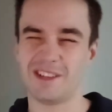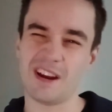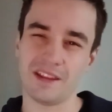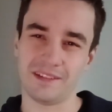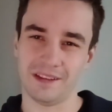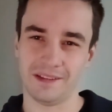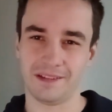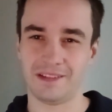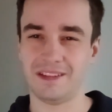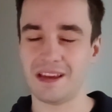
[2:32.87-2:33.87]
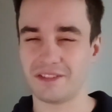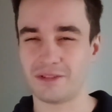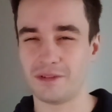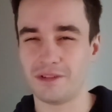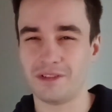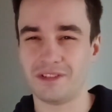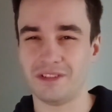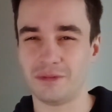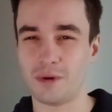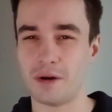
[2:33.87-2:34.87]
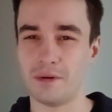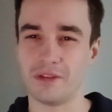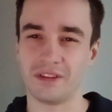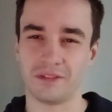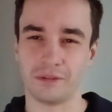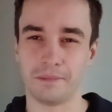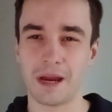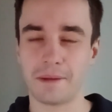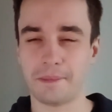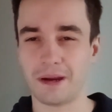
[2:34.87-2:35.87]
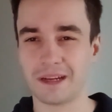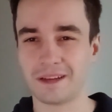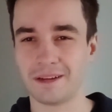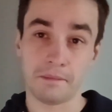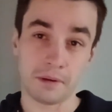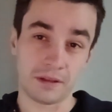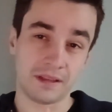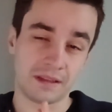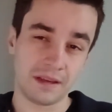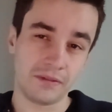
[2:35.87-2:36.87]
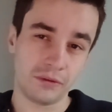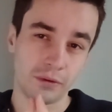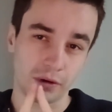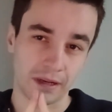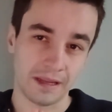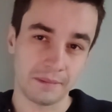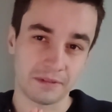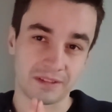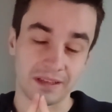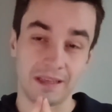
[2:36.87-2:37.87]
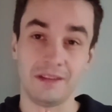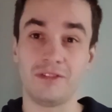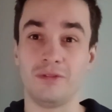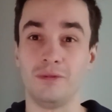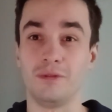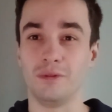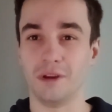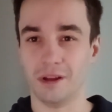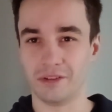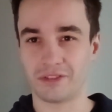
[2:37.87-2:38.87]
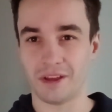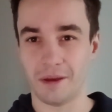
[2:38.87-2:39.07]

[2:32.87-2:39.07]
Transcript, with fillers: Granted, the astronaut is rarer than the backpack, but it gives you a glimpse into Google's